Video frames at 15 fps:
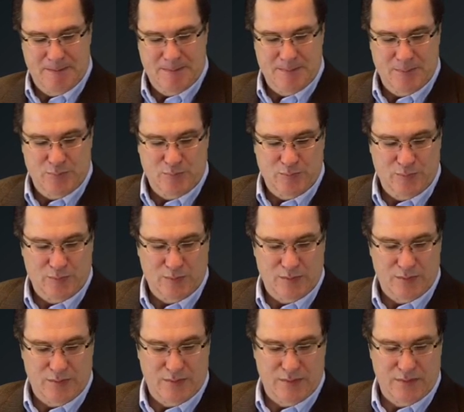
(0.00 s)
Manager
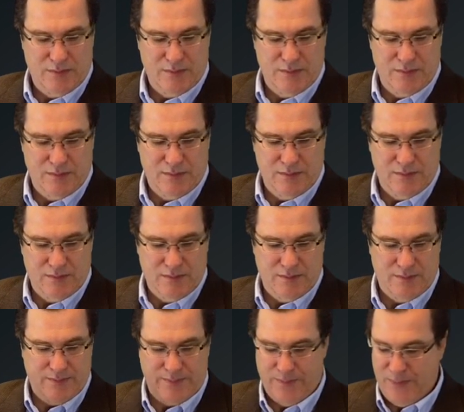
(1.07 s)
needed in aisle
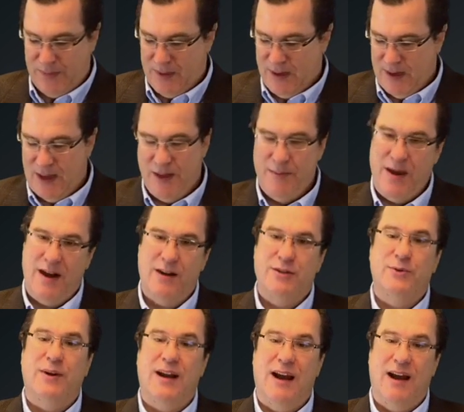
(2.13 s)
1. And the
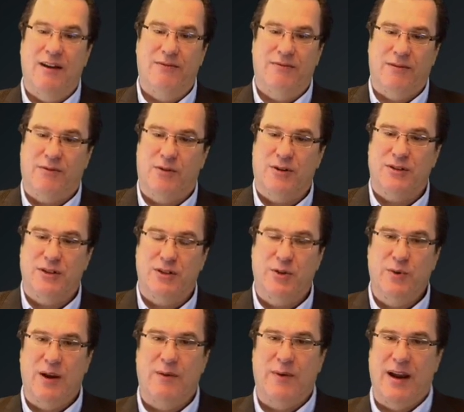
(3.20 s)
manager would have, of course, the
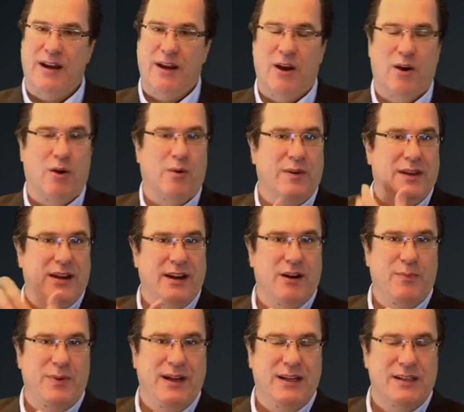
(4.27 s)
two-way radio with an
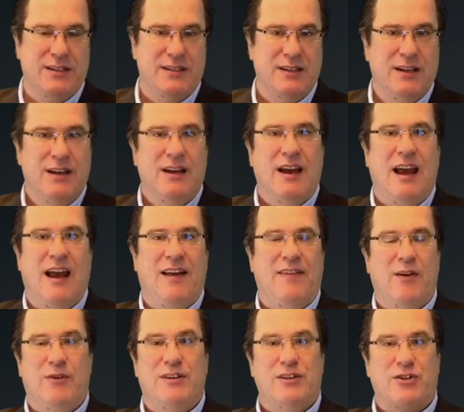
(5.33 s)
earpiece, and
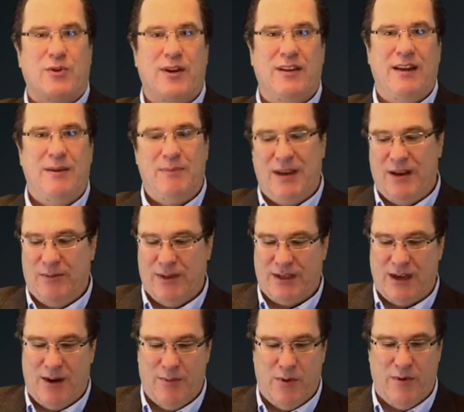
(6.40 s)
they would discreetly be able to
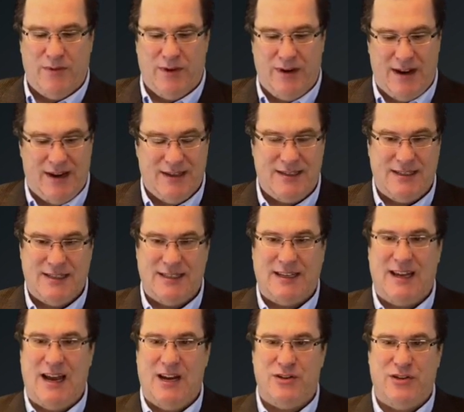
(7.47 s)
come over and assist the
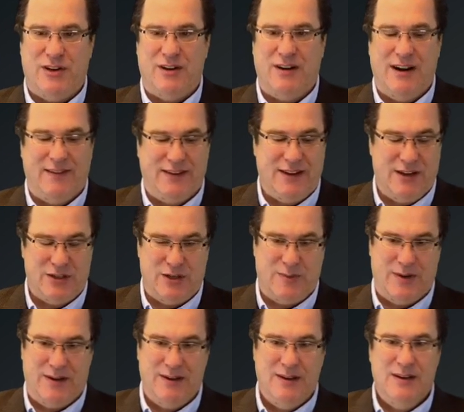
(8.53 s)
cashier and the
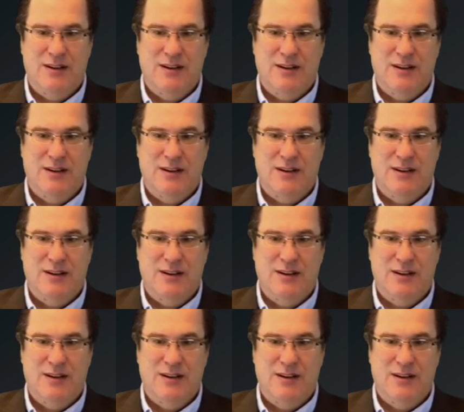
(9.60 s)
customer.